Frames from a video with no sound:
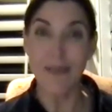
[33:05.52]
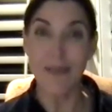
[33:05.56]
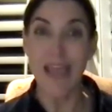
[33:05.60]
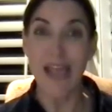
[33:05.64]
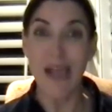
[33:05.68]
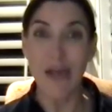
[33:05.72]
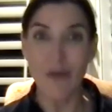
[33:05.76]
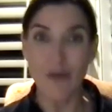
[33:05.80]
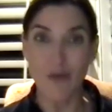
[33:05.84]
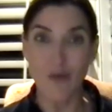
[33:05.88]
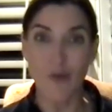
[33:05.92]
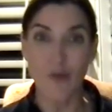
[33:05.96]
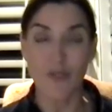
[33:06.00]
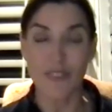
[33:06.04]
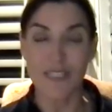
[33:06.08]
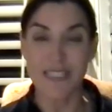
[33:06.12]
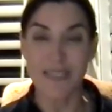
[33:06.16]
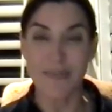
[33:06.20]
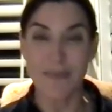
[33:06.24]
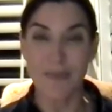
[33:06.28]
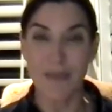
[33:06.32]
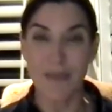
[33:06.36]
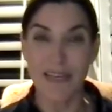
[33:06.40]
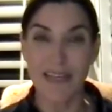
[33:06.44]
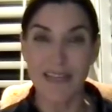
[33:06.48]
outdoor
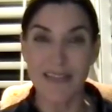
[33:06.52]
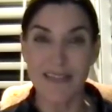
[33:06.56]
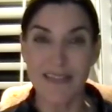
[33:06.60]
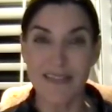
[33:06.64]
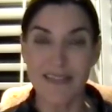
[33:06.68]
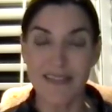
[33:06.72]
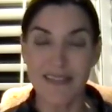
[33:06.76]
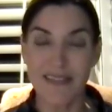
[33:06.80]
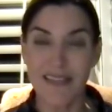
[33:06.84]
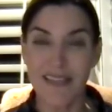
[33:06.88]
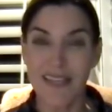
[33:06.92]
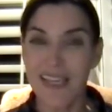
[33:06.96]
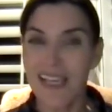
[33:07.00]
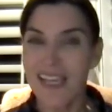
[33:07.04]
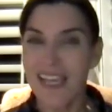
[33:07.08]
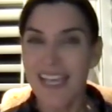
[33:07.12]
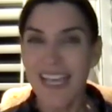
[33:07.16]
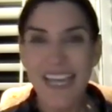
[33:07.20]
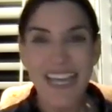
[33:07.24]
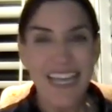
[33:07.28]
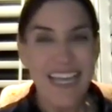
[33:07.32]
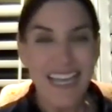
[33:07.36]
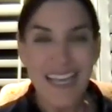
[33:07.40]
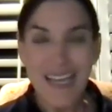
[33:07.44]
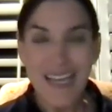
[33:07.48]
space.
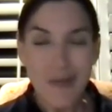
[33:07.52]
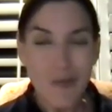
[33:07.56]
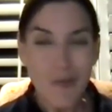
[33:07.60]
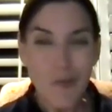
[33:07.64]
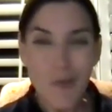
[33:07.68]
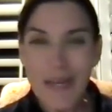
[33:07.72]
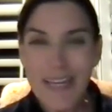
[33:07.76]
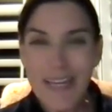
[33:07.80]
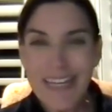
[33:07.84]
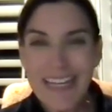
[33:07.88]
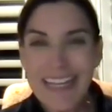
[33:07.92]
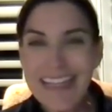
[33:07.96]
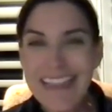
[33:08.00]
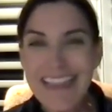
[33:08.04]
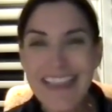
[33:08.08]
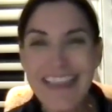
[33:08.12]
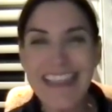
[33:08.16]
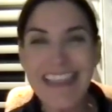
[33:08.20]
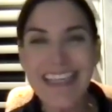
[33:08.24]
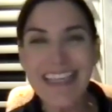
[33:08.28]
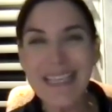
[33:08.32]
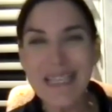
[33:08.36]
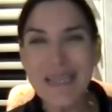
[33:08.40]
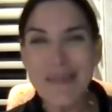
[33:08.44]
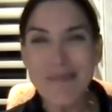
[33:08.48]
We didn't
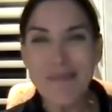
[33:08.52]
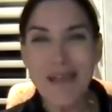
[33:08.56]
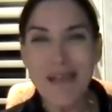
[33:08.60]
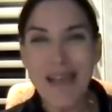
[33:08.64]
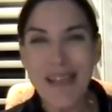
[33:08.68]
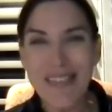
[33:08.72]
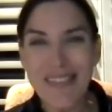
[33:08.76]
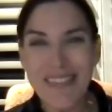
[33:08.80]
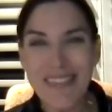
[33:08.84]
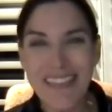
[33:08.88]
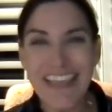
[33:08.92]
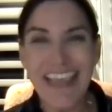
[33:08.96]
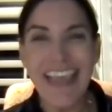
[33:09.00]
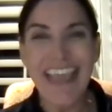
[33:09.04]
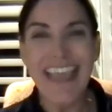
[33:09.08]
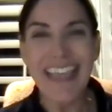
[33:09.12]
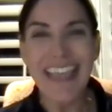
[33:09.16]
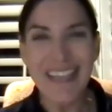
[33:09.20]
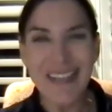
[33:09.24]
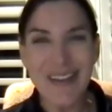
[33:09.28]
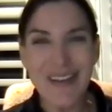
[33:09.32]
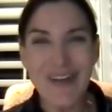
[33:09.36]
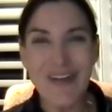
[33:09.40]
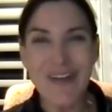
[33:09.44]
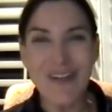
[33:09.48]
think about the
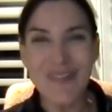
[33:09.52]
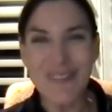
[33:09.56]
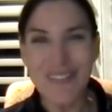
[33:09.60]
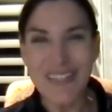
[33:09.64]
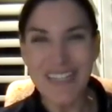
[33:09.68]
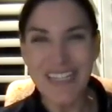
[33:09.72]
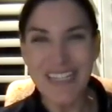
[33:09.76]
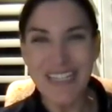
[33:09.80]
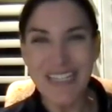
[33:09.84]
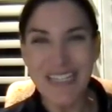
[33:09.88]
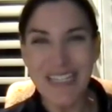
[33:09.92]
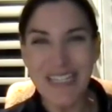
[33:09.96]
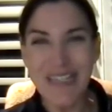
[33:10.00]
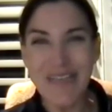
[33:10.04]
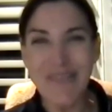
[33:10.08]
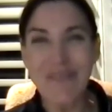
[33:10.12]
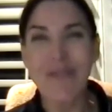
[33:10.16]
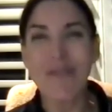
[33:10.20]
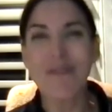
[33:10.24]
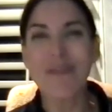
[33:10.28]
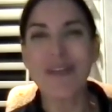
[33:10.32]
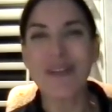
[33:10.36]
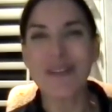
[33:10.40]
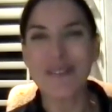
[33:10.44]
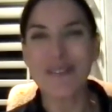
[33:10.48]
ARV when
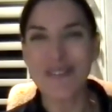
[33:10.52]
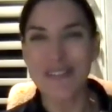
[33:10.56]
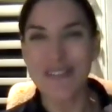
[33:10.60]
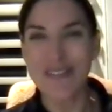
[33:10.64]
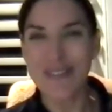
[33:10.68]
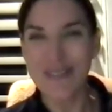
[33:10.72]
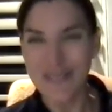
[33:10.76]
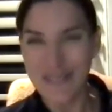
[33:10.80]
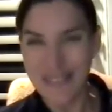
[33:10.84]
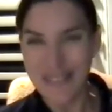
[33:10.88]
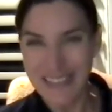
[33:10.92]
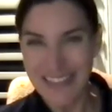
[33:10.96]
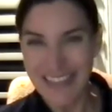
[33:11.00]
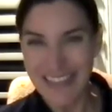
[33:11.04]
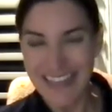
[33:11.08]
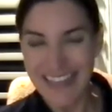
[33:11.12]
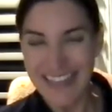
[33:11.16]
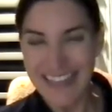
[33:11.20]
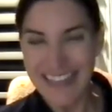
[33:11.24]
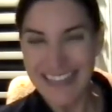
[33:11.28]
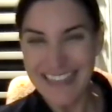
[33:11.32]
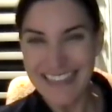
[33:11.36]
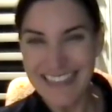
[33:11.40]
we were doing that.